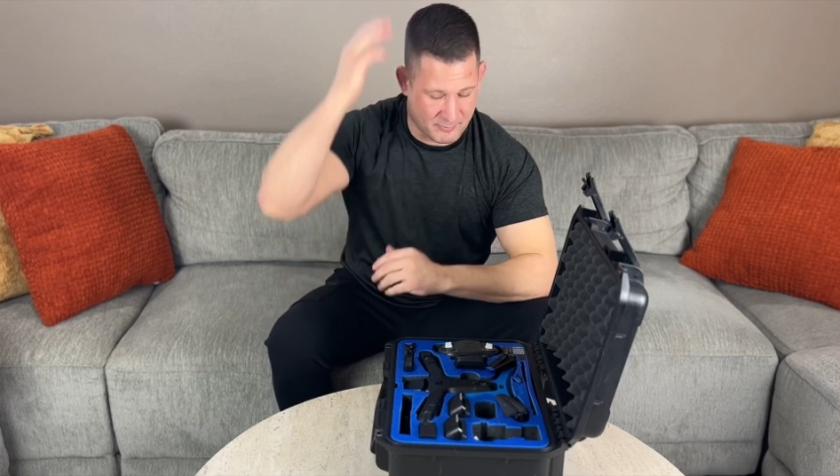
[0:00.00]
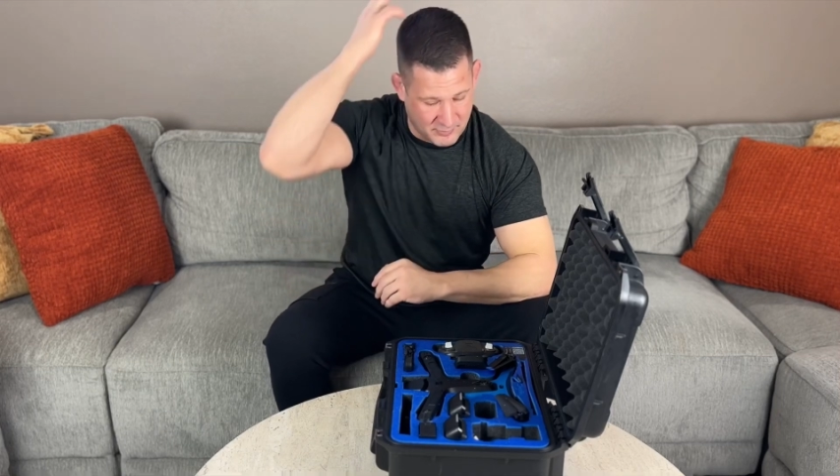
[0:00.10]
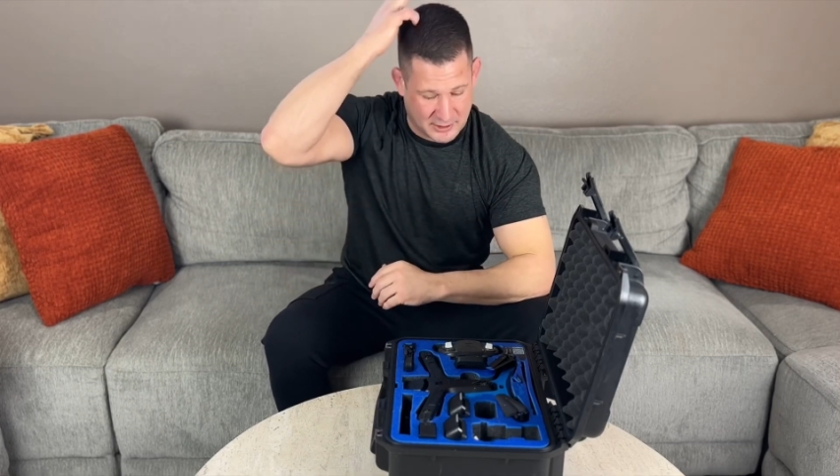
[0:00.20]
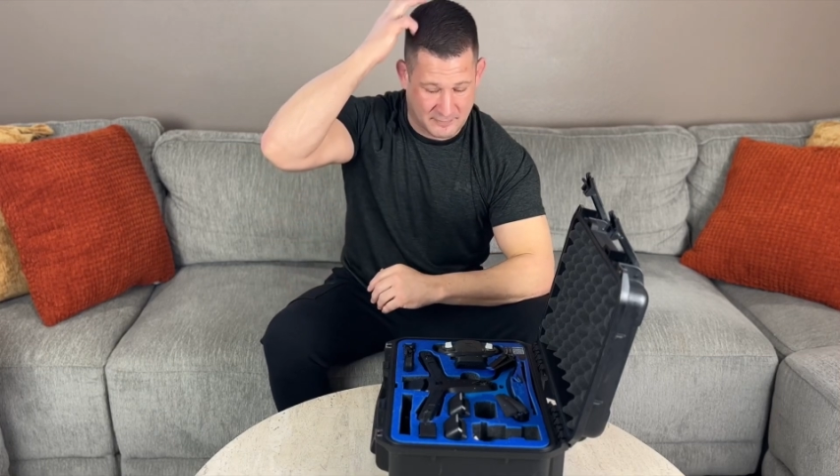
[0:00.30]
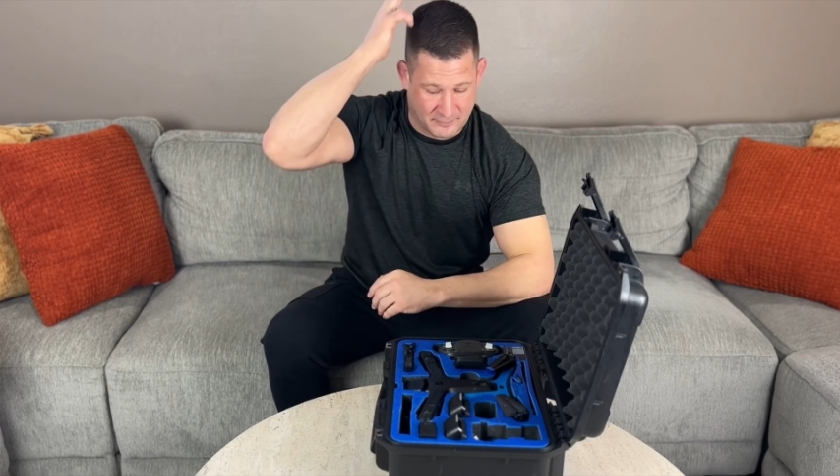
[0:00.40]

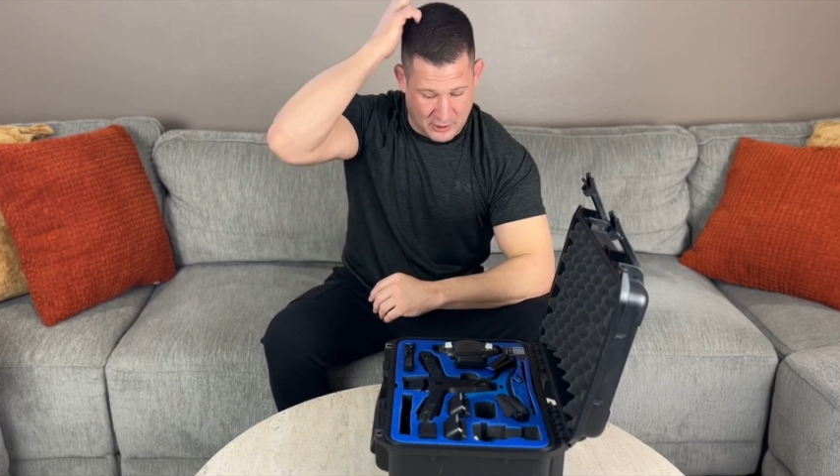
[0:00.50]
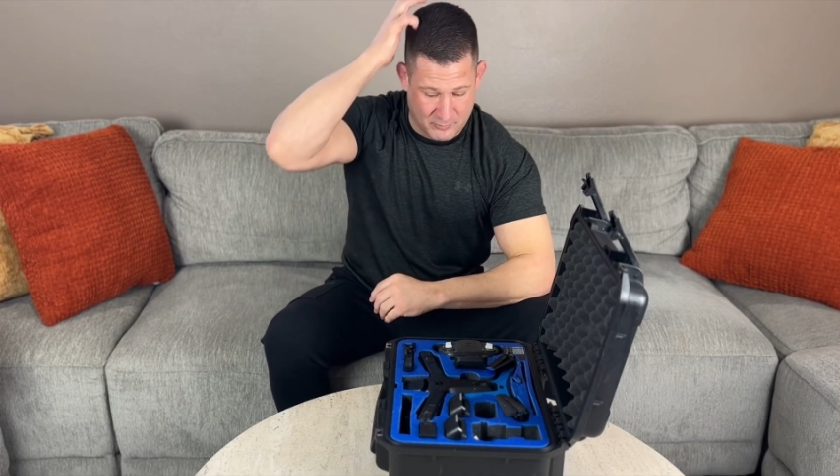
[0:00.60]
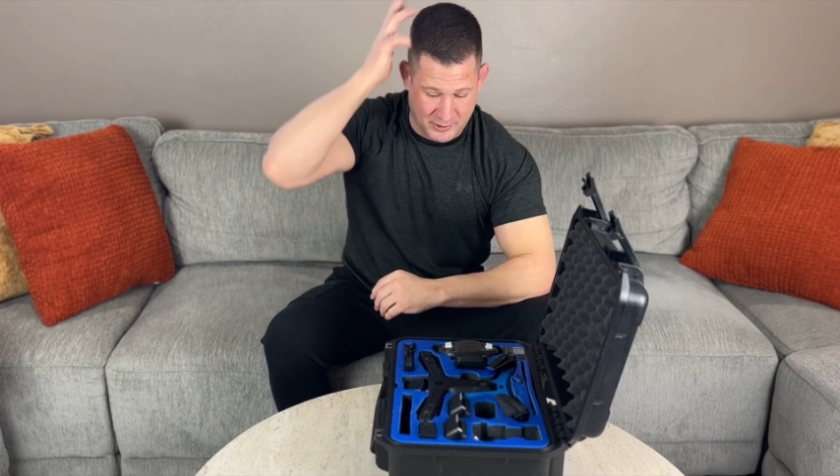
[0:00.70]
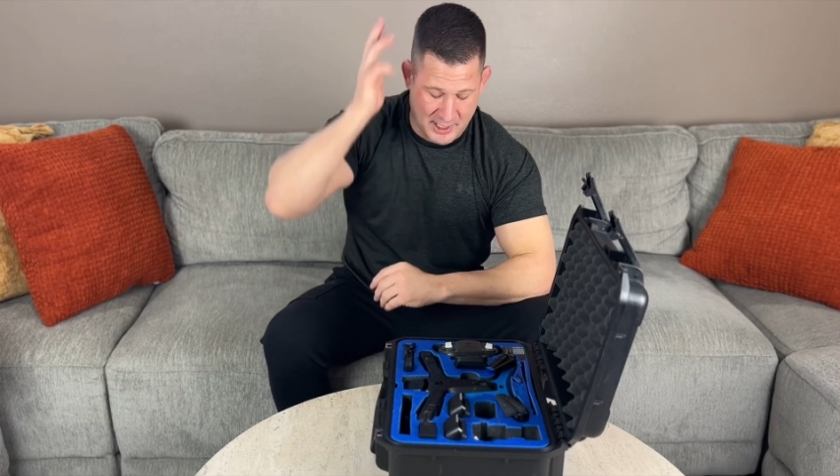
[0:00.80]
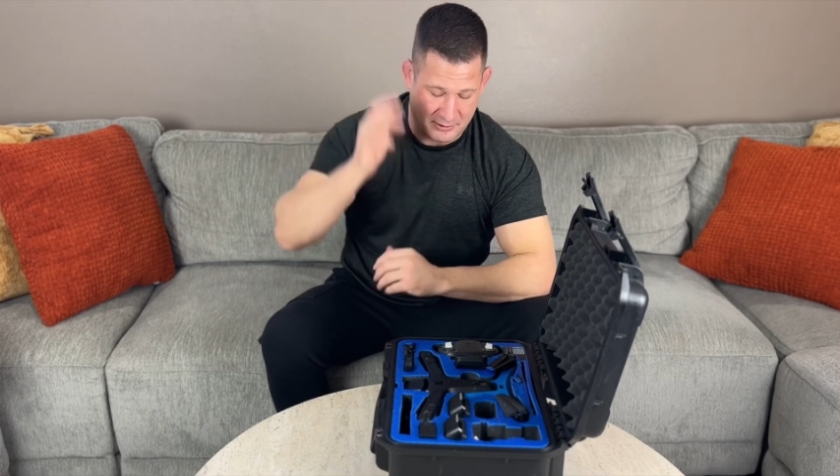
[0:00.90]
it's flown
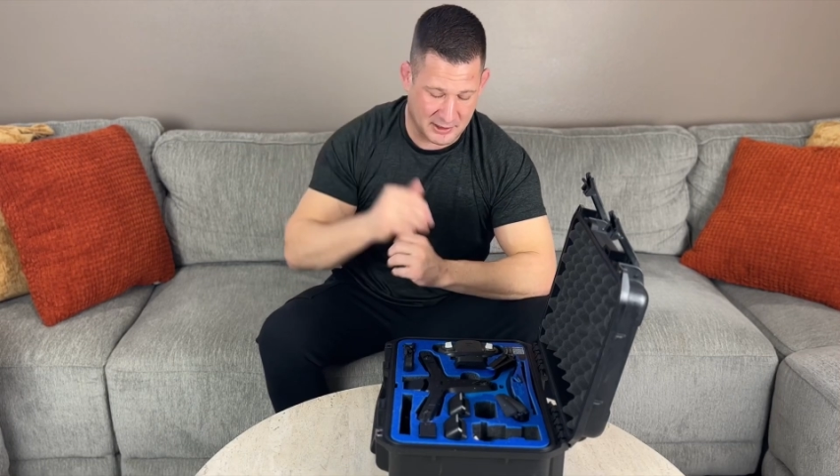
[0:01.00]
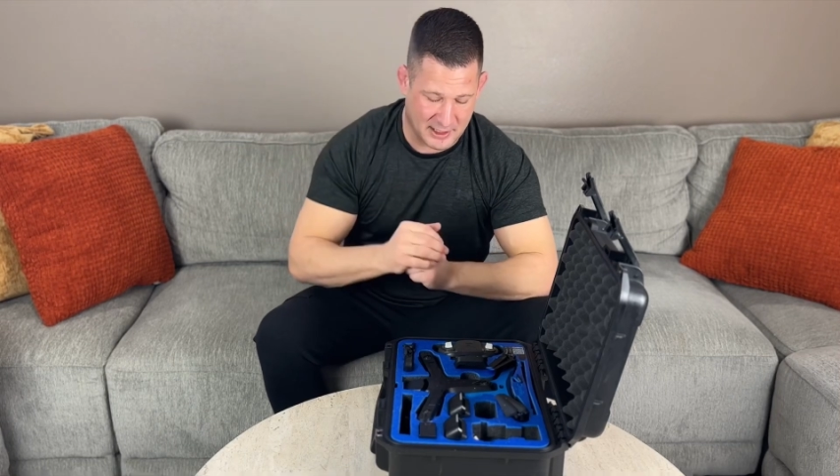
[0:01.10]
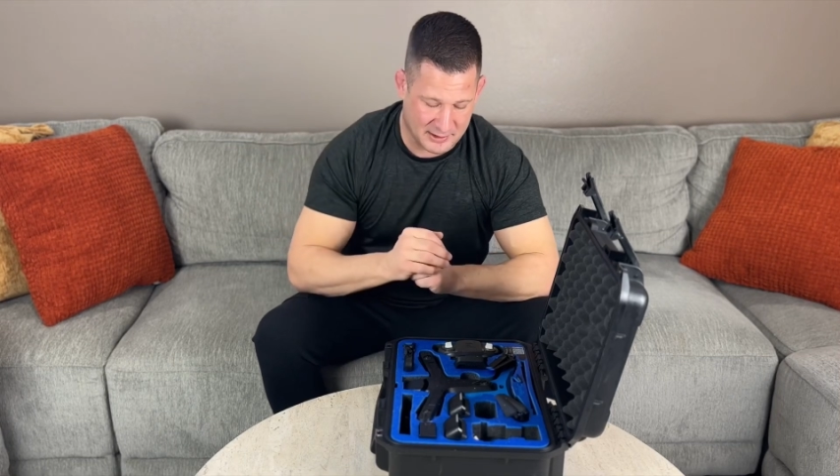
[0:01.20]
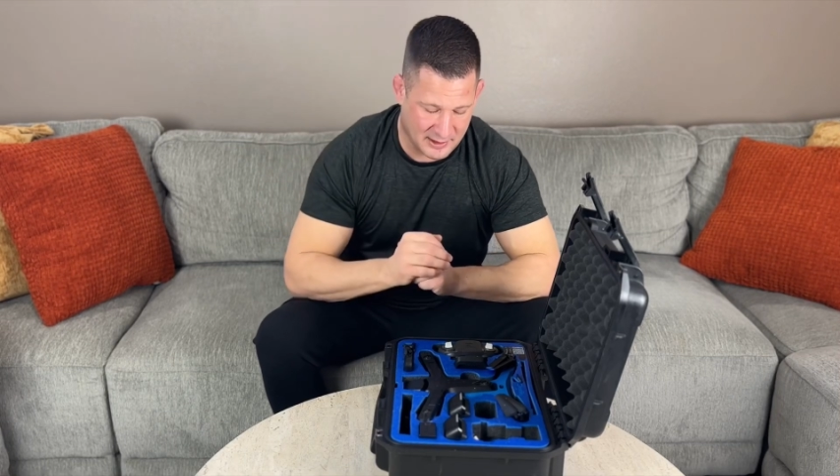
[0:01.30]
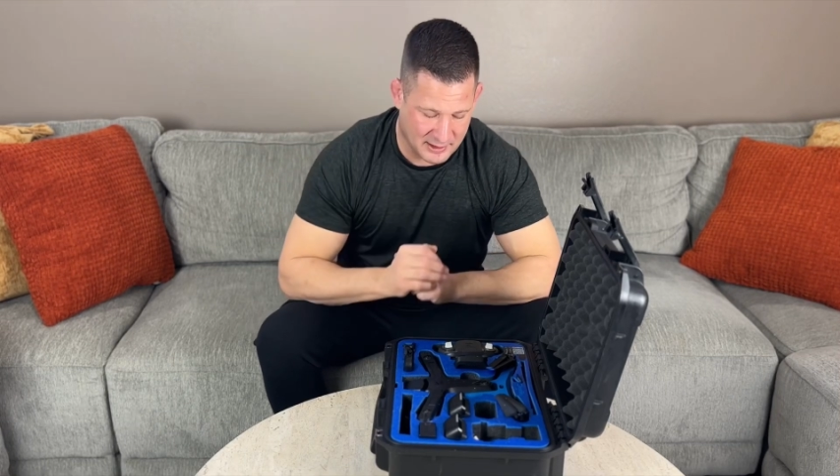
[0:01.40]
without
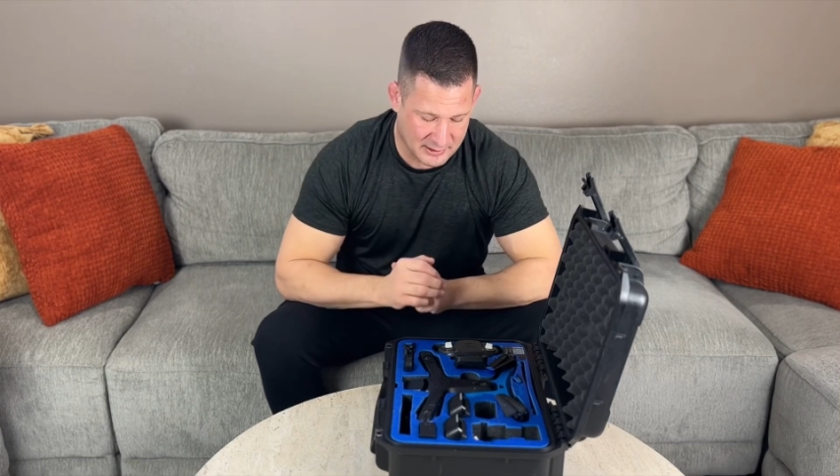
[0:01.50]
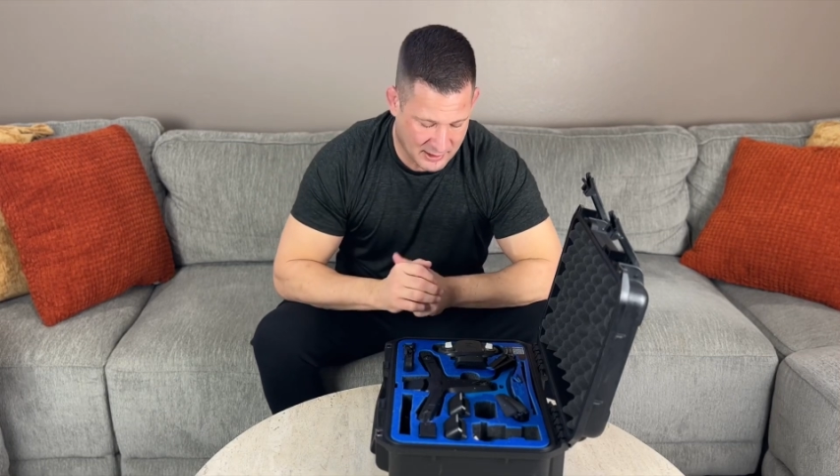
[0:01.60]
incident.